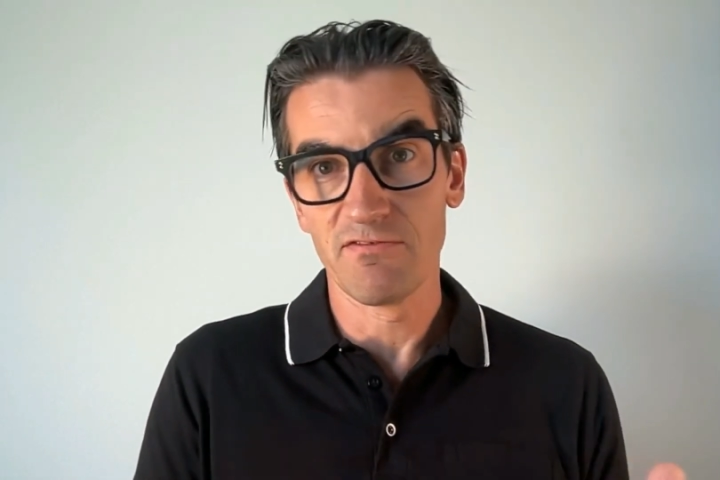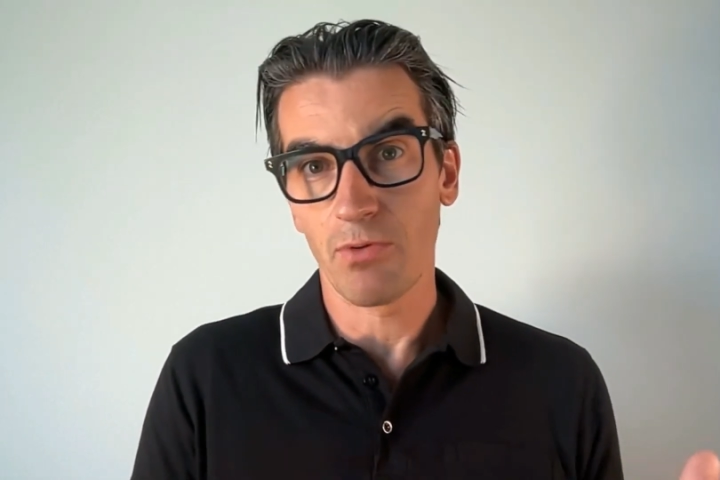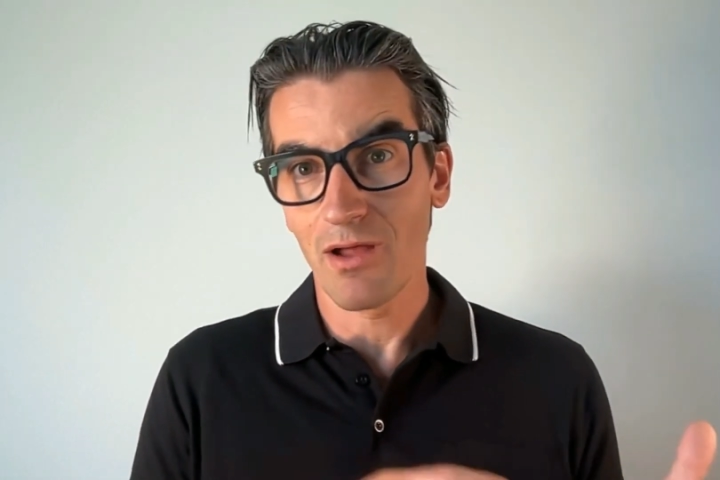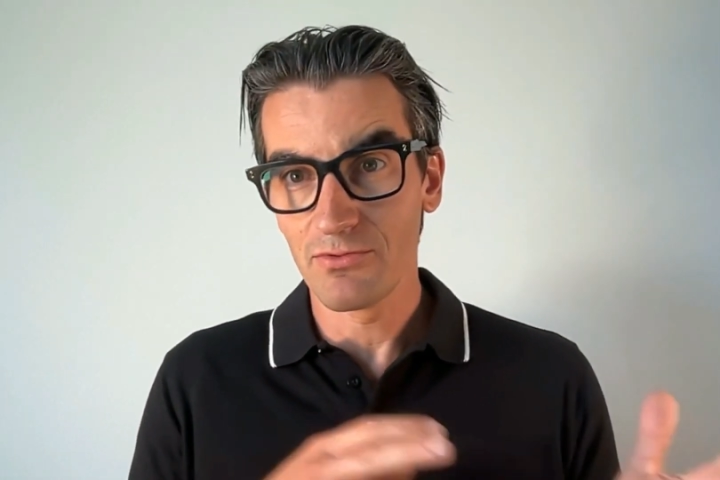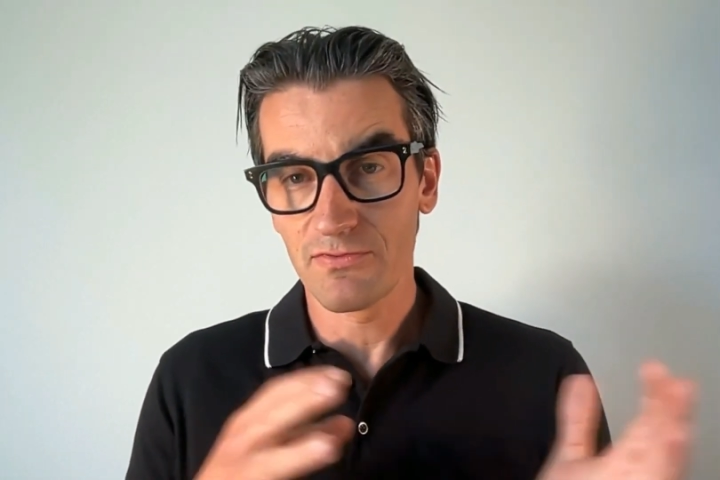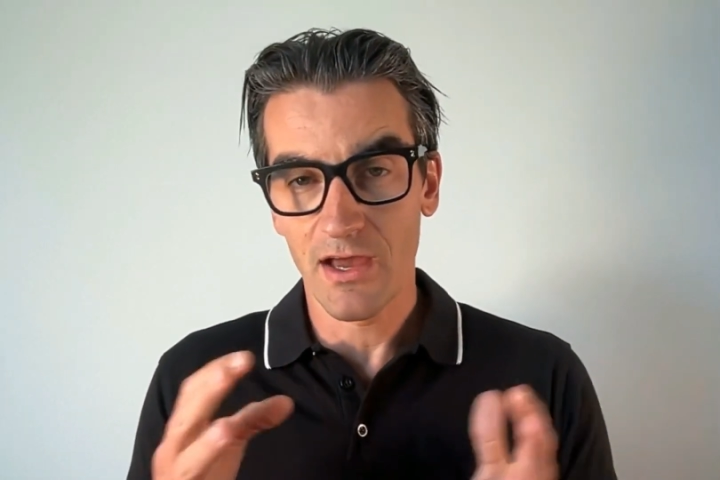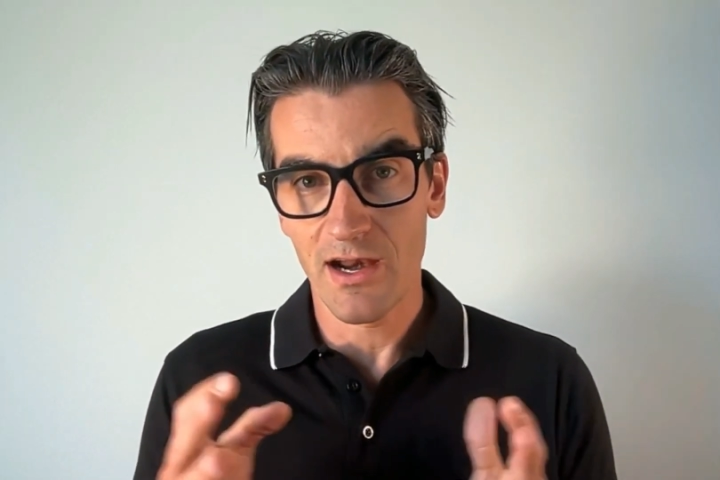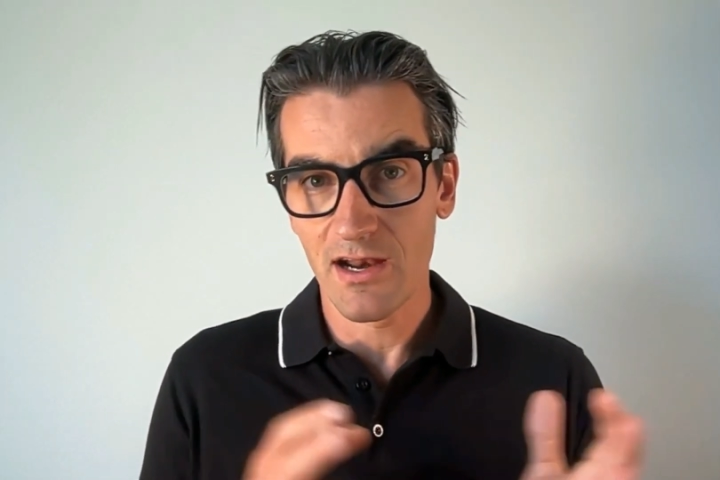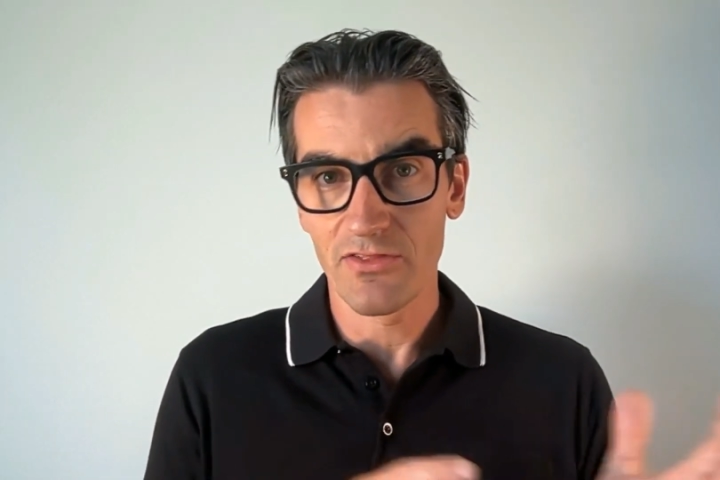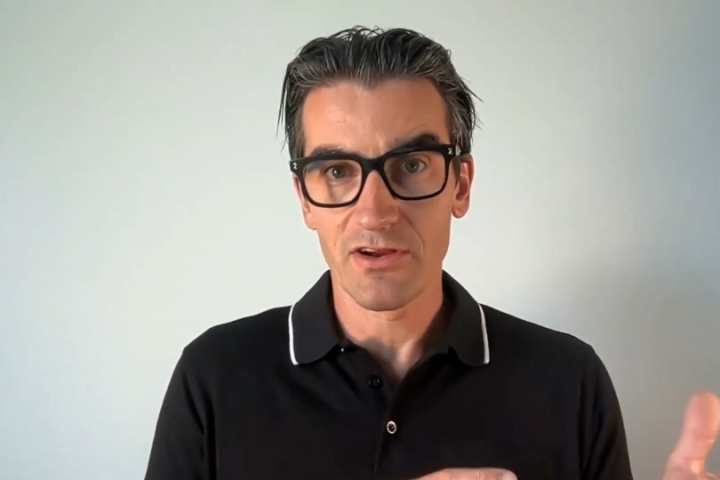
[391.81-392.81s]
We've probably got
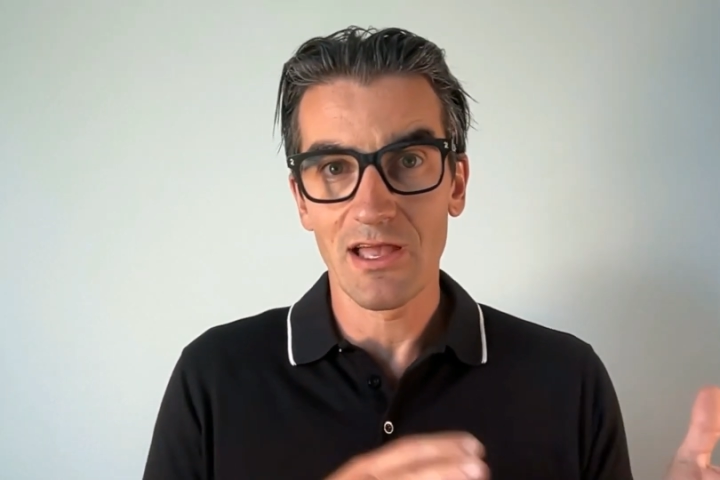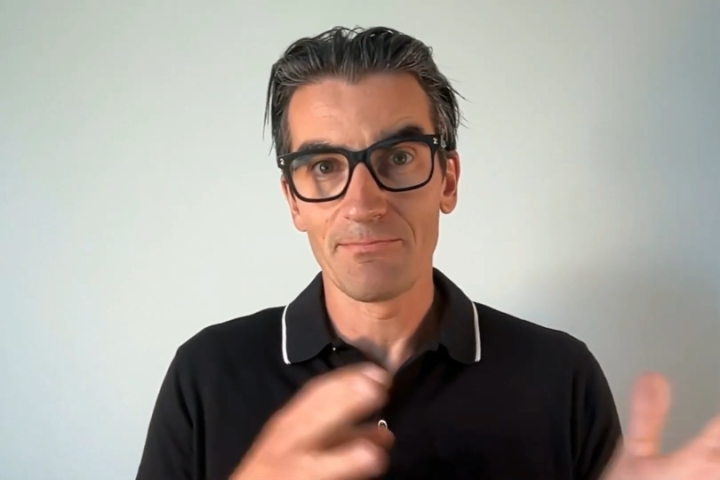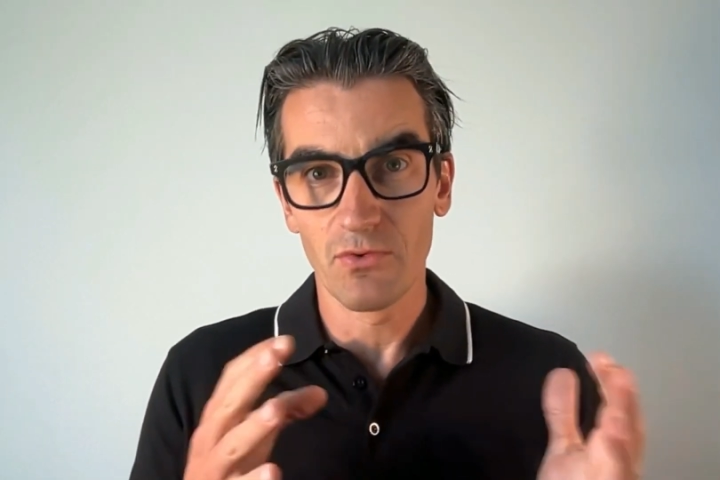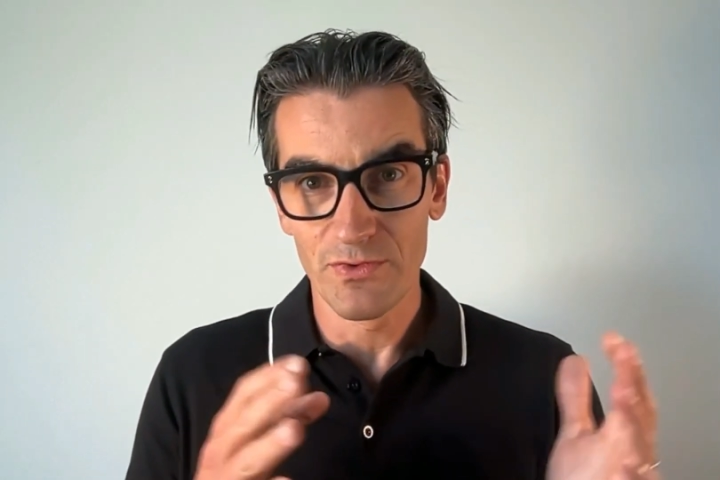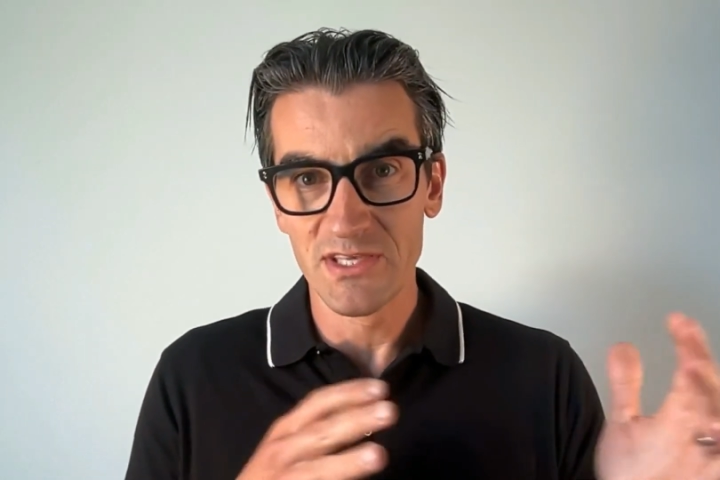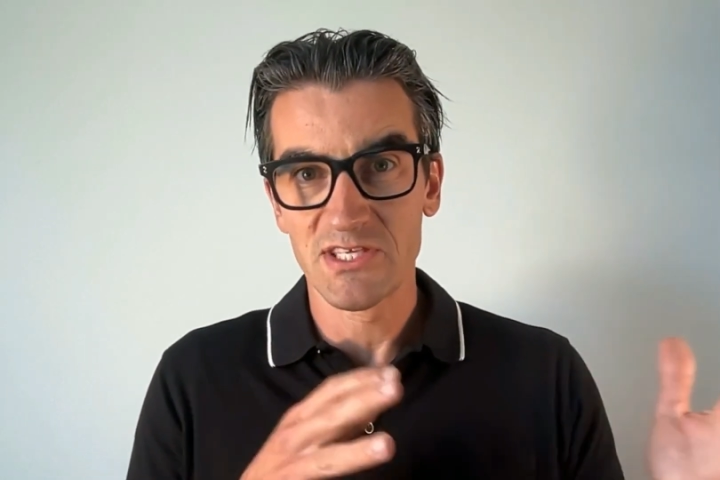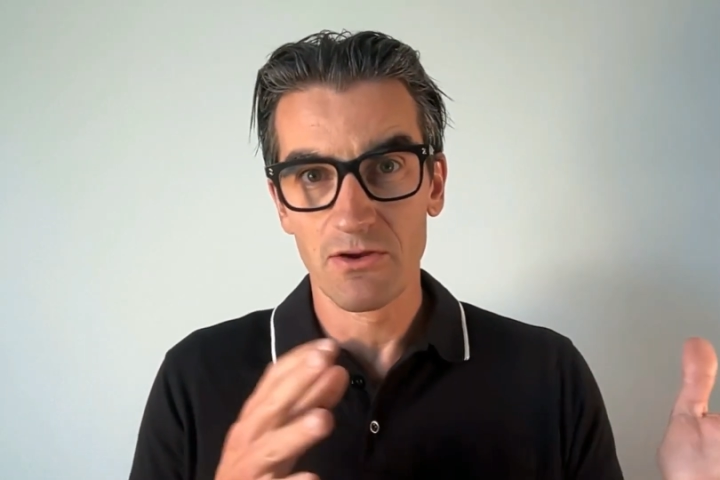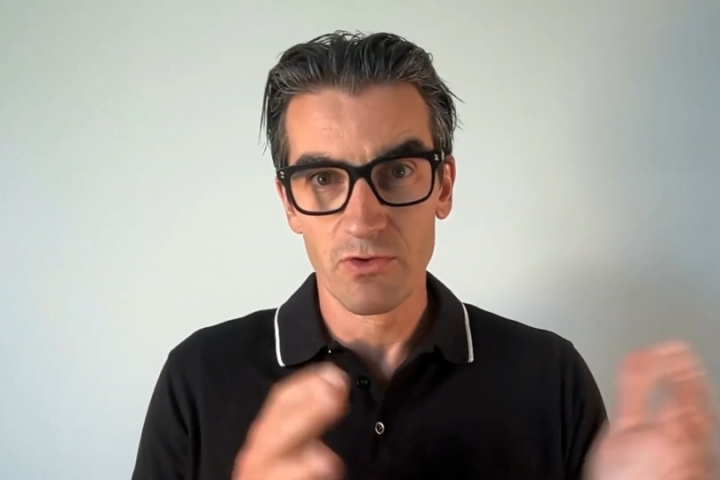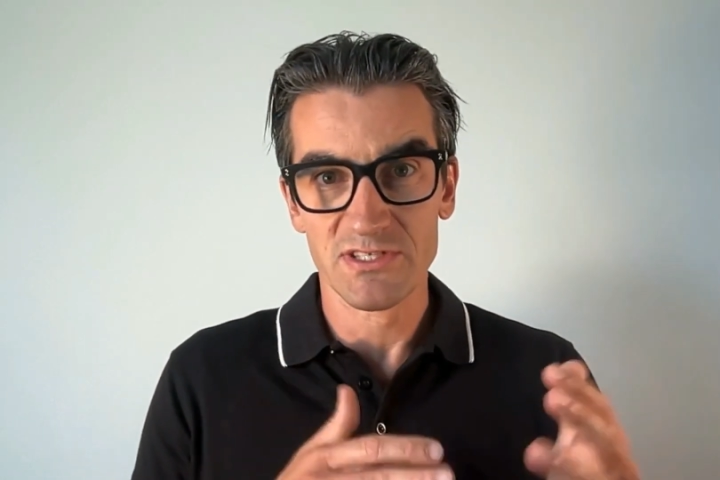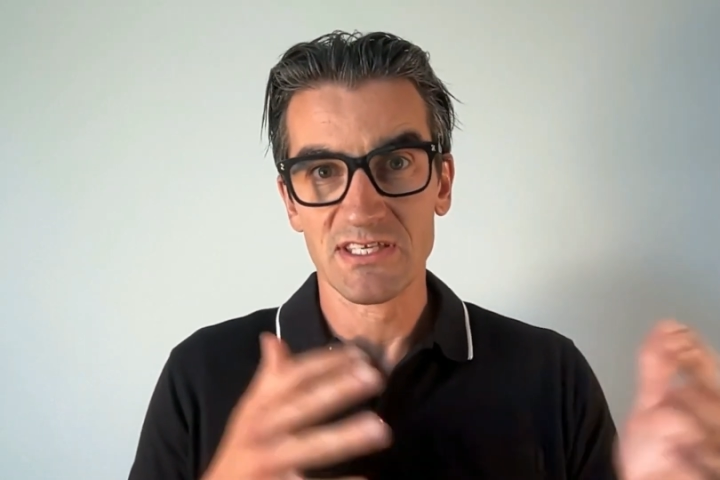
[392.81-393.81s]
another couple weeks
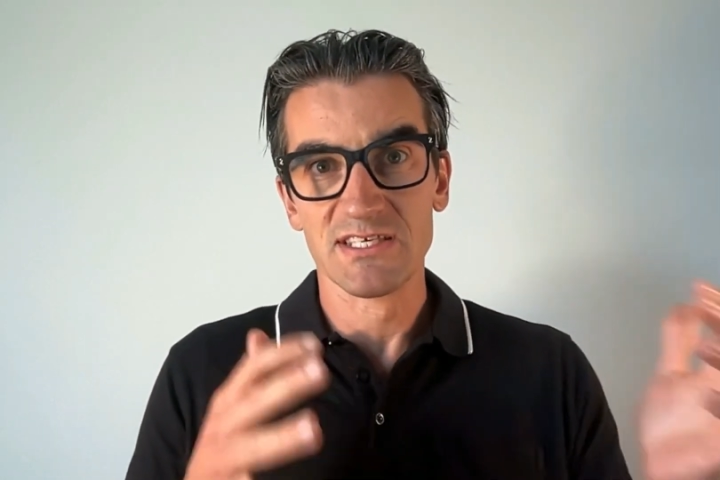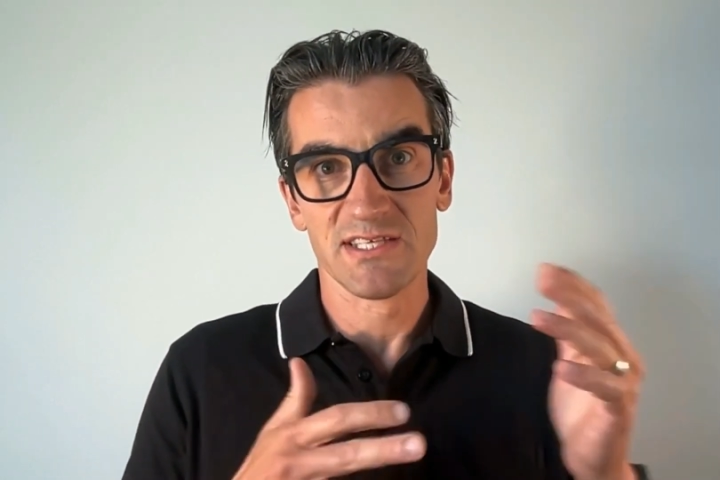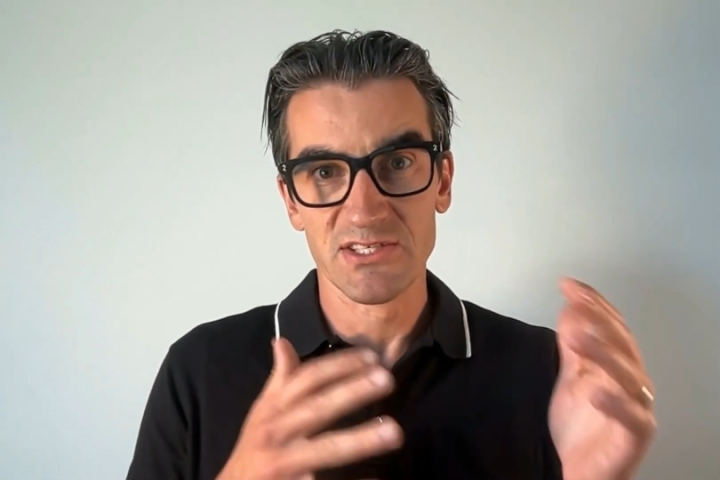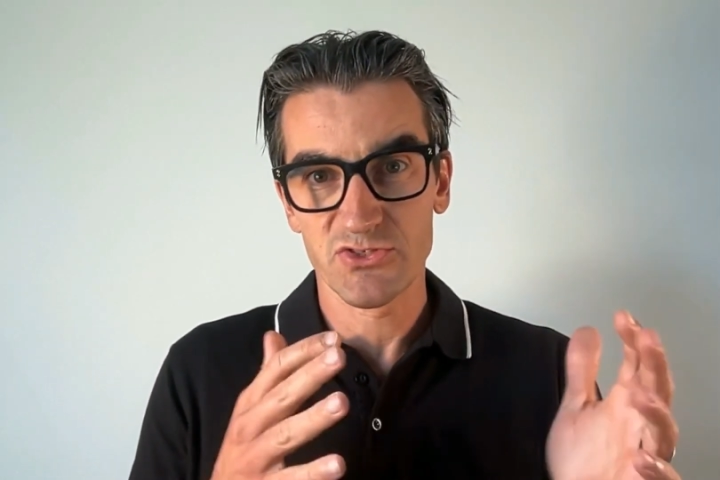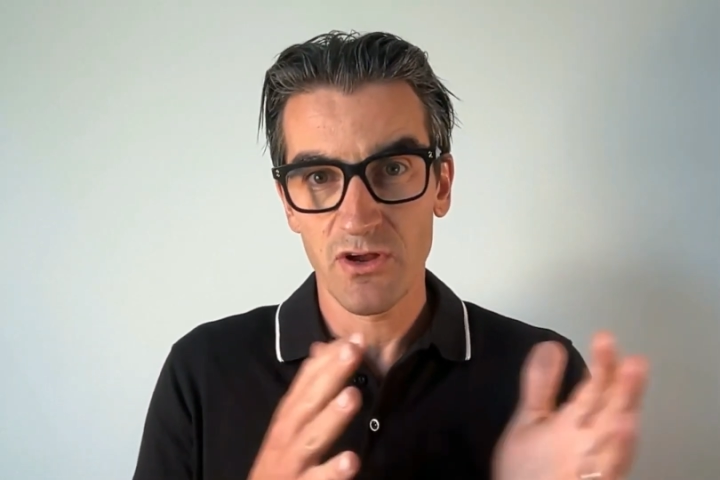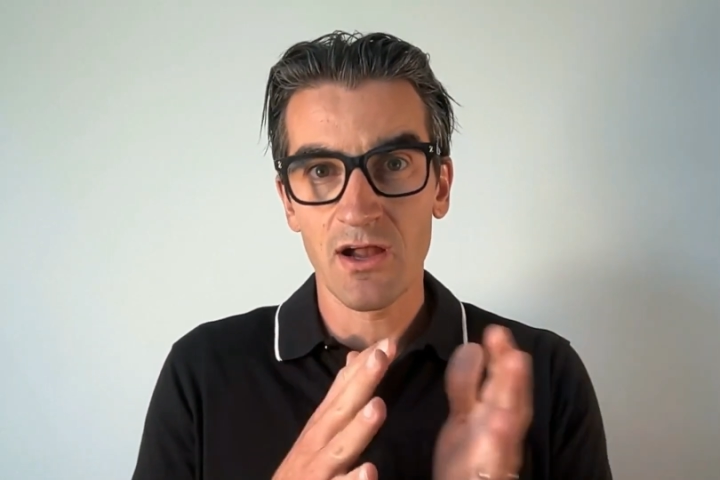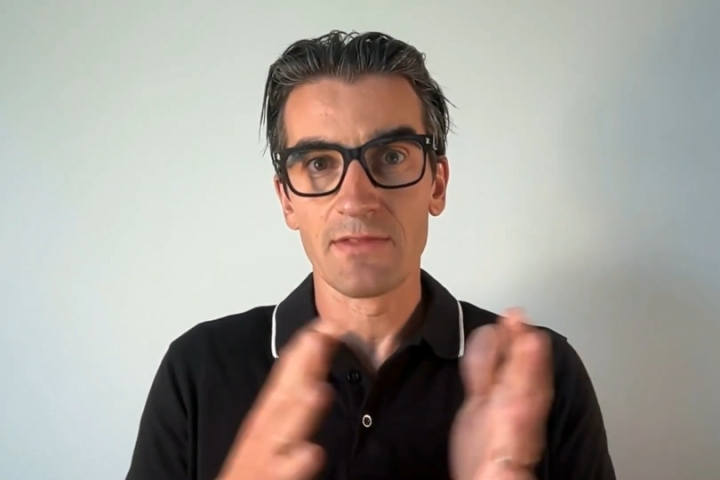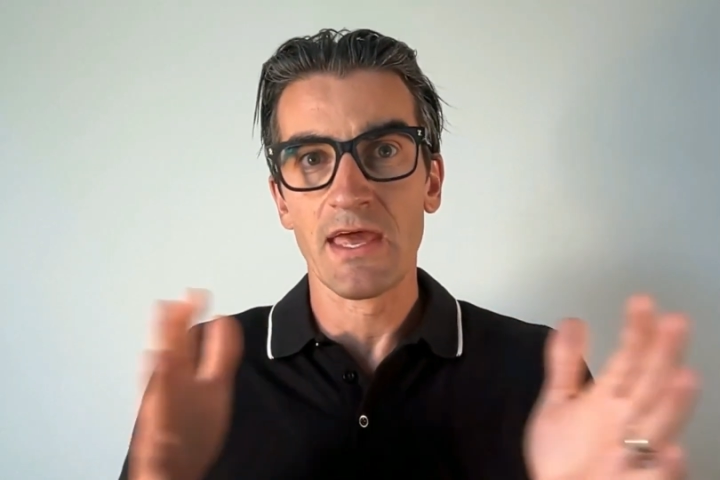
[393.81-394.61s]
here where it's going to stay strong,